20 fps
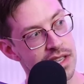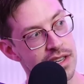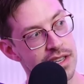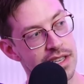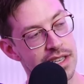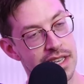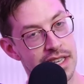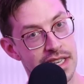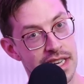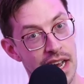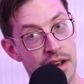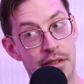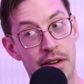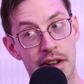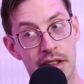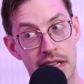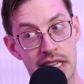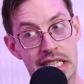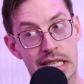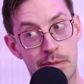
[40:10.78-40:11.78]
there's
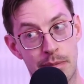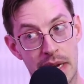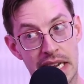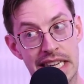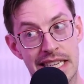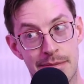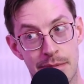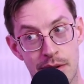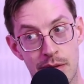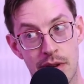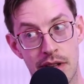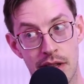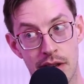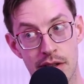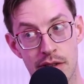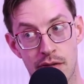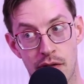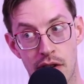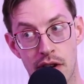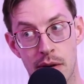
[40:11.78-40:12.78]
definitely space between
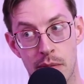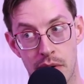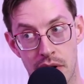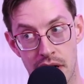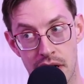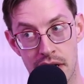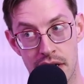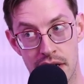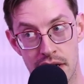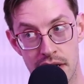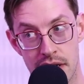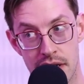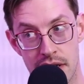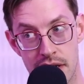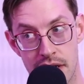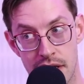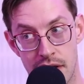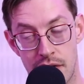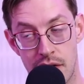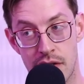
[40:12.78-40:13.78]
those vertebrae
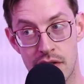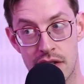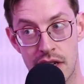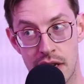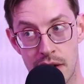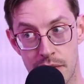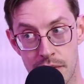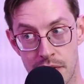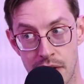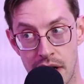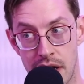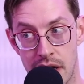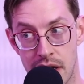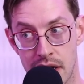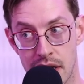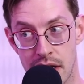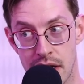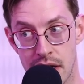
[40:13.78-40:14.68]
if you've seen them fight.